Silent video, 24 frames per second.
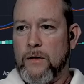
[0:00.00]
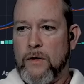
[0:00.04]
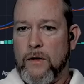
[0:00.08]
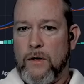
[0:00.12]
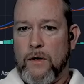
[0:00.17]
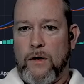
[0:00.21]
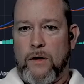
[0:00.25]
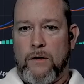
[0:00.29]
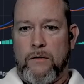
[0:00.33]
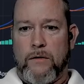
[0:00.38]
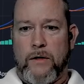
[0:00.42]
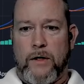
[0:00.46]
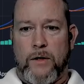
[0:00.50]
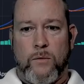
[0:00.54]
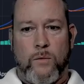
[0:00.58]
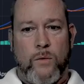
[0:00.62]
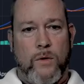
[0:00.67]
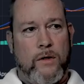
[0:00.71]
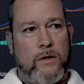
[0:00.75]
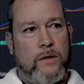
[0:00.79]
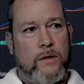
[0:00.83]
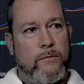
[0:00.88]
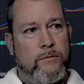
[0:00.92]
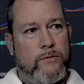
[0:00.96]
All right,
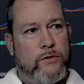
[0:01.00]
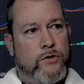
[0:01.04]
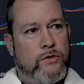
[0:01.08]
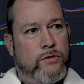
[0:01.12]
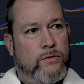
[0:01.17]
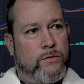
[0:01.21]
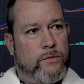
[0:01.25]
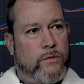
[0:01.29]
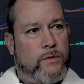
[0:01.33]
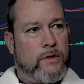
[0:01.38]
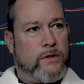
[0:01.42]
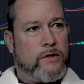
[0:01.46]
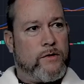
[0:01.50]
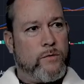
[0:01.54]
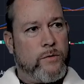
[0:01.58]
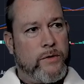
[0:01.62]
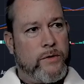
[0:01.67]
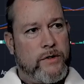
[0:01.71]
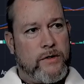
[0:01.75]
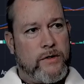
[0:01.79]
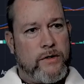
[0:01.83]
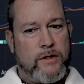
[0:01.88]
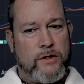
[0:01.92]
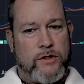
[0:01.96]
welcome to this
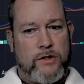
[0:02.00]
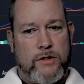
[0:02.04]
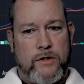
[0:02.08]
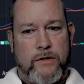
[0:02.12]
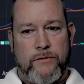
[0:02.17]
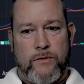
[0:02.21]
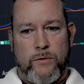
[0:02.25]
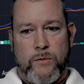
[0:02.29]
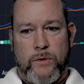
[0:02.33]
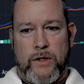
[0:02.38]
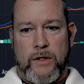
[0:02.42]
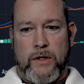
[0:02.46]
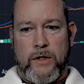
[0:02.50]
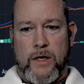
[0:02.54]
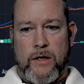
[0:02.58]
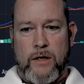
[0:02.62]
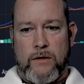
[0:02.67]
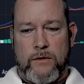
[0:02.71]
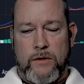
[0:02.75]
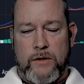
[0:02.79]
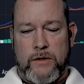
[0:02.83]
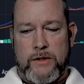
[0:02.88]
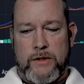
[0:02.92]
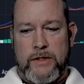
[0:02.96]
week's edition of the Weekly
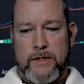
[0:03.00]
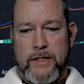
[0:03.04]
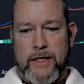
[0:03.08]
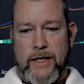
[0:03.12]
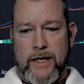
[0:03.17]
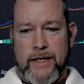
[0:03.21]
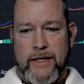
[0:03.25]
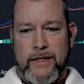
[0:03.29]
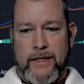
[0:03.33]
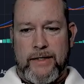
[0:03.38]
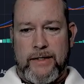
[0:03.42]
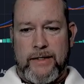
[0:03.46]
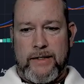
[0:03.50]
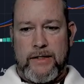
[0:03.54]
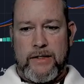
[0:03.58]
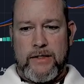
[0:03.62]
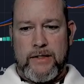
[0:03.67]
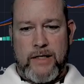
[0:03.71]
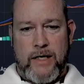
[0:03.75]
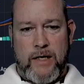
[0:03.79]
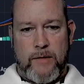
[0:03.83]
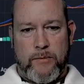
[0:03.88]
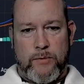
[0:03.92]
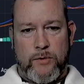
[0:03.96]
Outlook. Today
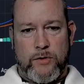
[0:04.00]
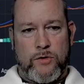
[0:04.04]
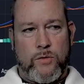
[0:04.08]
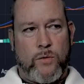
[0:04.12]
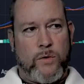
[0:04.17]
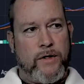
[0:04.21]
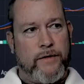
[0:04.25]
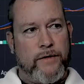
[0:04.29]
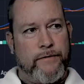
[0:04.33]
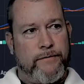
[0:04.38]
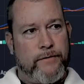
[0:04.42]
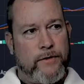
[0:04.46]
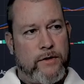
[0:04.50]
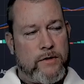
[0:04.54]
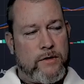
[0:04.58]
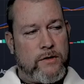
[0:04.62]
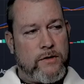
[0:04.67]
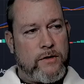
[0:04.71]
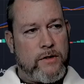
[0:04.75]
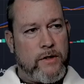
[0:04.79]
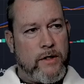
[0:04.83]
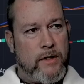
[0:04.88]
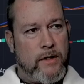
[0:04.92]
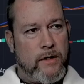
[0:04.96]
is April
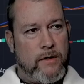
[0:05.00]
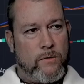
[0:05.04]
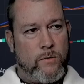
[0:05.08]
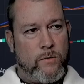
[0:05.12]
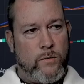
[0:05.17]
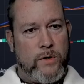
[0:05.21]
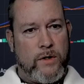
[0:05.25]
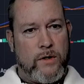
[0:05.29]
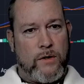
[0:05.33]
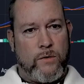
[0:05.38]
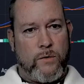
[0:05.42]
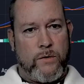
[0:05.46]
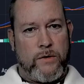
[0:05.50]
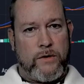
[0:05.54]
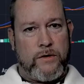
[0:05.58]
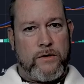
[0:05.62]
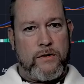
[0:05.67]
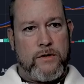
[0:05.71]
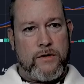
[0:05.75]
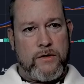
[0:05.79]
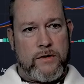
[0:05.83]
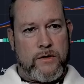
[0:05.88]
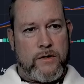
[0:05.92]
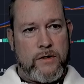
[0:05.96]
21st, and we are going to
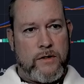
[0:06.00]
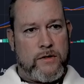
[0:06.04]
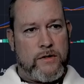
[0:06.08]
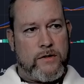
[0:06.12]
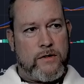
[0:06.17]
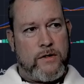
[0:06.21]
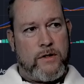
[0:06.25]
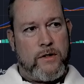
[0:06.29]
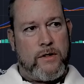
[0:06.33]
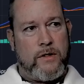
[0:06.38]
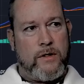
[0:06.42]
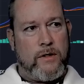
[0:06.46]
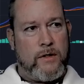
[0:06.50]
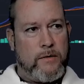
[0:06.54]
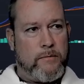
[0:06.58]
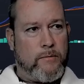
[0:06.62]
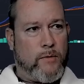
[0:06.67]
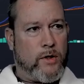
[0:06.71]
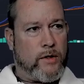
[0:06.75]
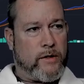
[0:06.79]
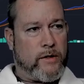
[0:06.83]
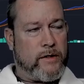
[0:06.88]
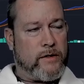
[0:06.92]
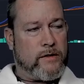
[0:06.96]
discuss the
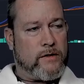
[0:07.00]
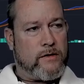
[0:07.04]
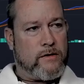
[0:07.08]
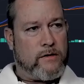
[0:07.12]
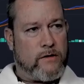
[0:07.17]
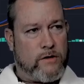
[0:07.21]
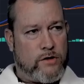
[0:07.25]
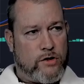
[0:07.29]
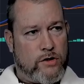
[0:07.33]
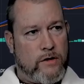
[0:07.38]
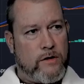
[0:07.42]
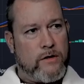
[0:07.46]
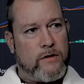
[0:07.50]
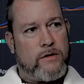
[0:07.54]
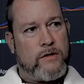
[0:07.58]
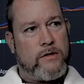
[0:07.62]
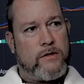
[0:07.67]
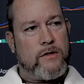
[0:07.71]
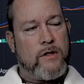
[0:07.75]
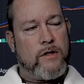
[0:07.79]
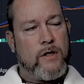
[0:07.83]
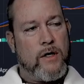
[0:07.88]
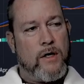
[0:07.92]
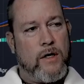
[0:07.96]
markets, the
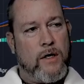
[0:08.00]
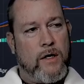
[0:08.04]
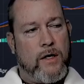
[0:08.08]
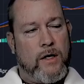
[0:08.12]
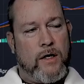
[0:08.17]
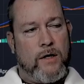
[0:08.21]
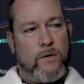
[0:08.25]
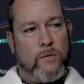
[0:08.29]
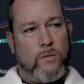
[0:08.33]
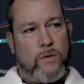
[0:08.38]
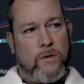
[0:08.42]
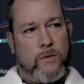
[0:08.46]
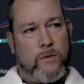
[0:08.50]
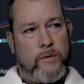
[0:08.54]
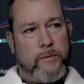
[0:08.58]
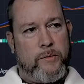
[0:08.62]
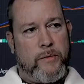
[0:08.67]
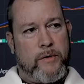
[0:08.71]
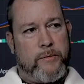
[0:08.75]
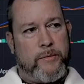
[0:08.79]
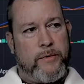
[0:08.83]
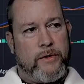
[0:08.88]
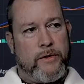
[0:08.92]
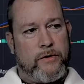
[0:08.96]
charts, and what we
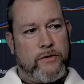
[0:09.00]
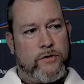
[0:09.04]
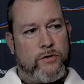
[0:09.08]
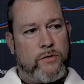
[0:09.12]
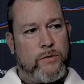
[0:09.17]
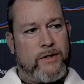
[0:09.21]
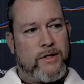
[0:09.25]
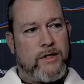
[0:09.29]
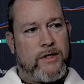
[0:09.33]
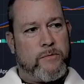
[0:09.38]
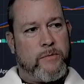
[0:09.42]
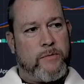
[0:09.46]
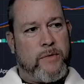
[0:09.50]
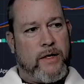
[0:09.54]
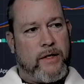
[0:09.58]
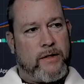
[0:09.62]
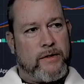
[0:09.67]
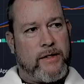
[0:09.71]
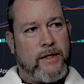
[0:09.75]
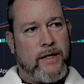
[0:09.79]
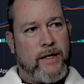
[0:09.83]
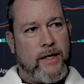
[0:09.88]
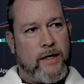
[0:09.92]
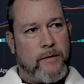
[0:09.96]
might be able to expect
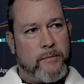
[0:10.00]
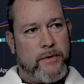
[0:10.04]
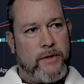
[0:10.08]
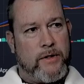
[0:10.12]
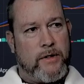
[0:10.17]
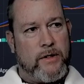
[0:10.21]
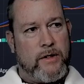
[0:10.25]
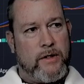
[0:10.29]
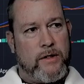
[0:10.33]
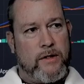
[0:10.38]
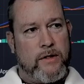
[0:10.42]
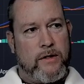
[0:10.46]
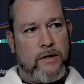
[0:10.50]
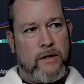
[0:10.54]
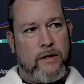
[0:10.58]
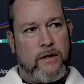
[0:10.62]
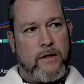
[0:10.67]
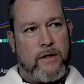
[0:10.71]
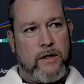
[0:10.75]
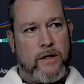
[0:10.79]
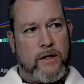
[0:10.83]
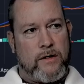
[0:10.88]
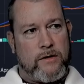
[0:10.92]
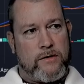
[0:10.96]
happen in the
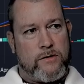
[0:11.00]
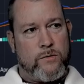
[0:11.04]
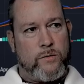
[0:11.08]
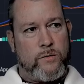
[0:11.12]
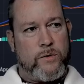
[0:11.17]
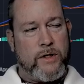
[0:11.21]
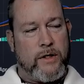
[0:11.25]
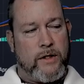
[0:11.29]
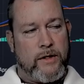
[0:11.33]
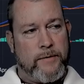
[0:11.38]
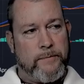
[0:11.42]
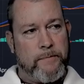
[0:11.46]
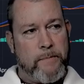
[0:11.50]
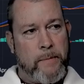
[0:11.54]
next week.